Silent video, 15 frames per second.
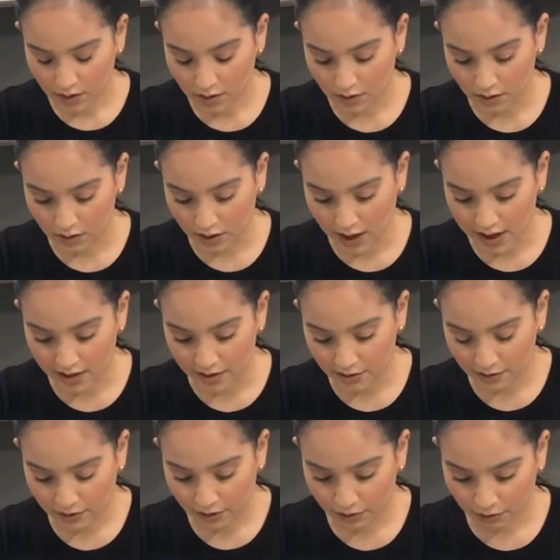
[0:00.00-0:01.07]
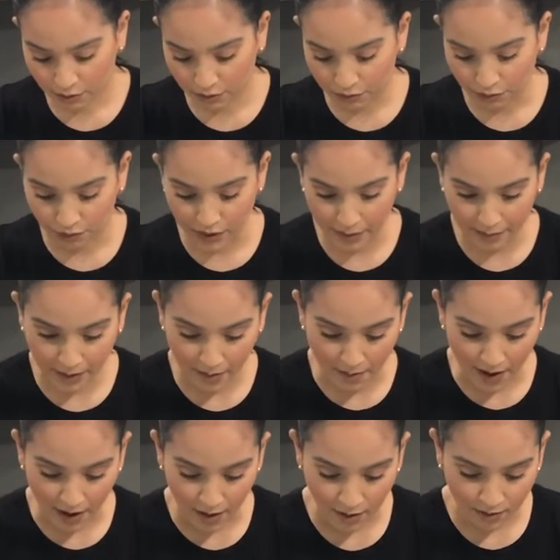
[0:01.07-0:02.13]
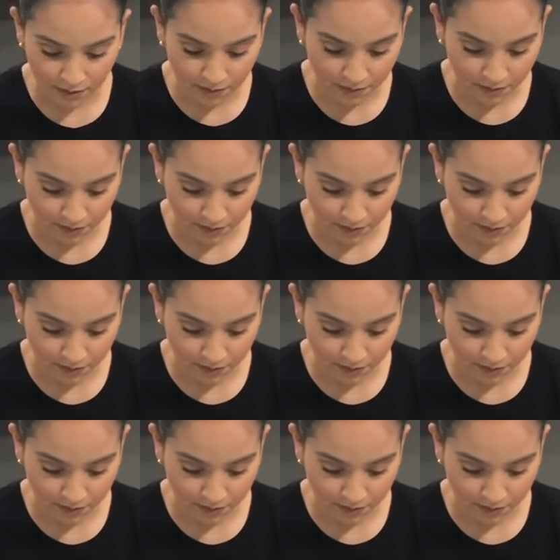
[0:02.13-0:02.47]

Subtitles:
You just kind of rip them out.